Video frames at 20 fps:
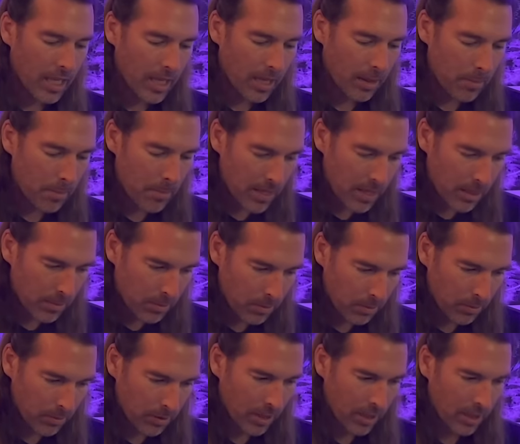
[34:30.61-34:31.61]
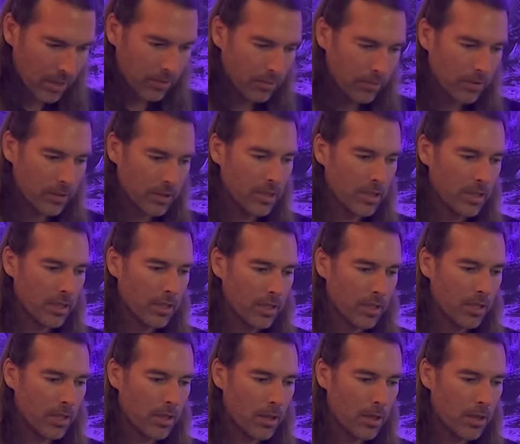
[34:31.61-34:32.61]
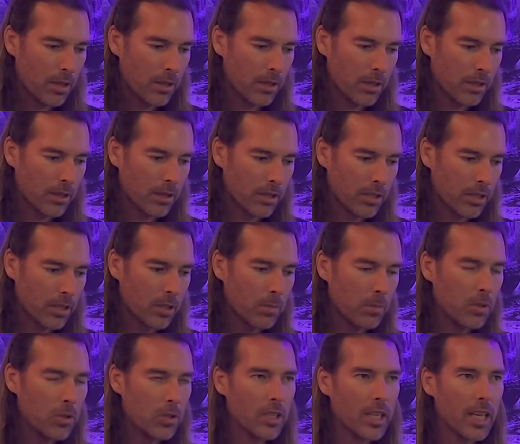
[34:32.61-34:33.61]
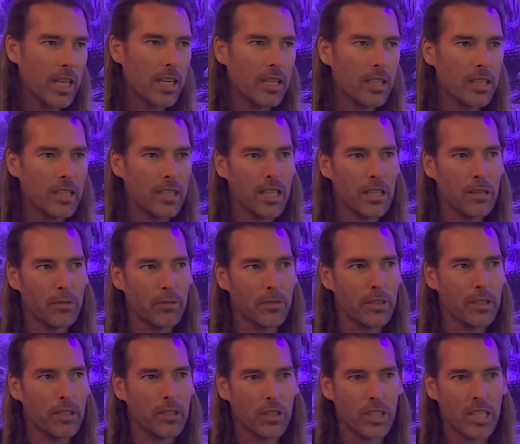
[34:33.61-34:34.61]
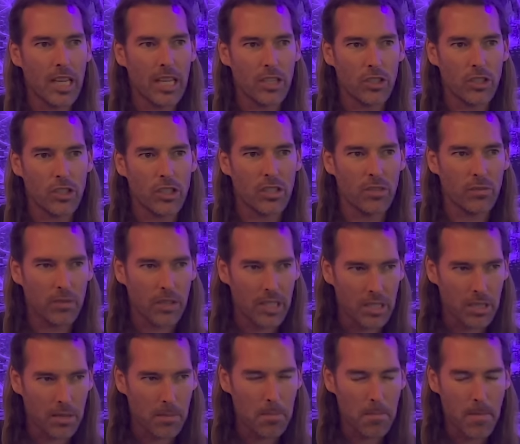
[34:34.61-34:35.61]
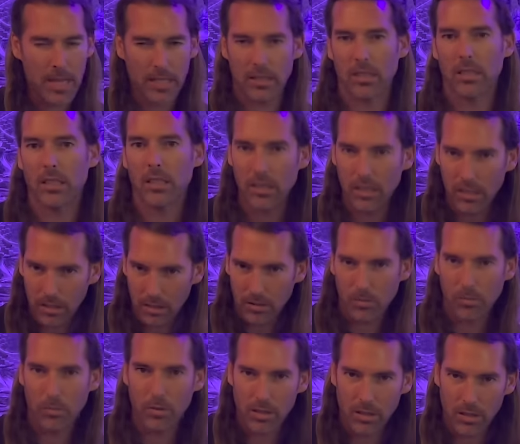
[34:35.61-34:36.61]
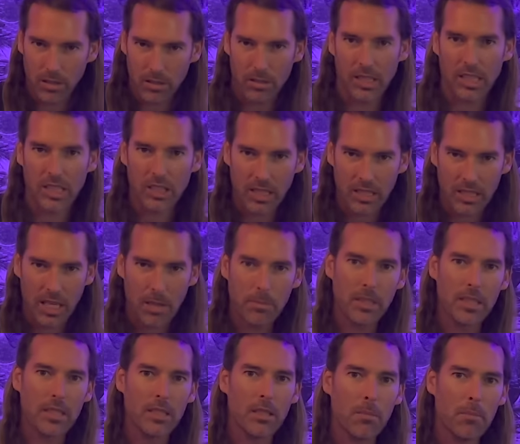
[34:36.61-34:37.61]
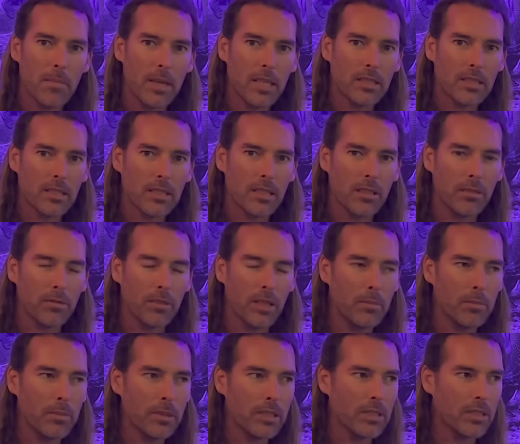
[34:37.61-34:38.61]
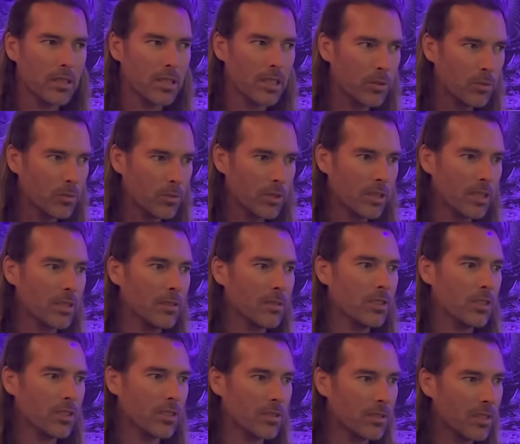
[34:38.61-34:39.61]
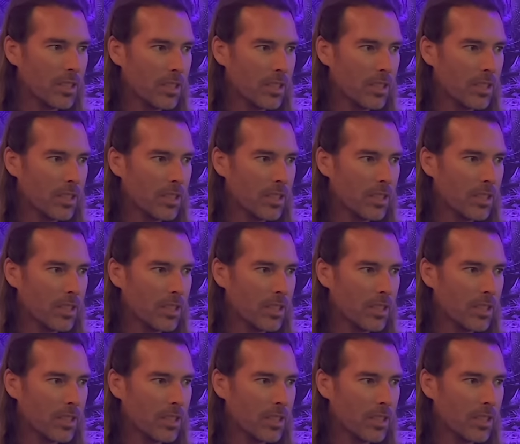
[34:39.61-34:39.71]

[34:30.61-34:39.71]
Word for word: many people have communicated that they feel an energy of like messing with, like attempting to mess stuff up and to like really just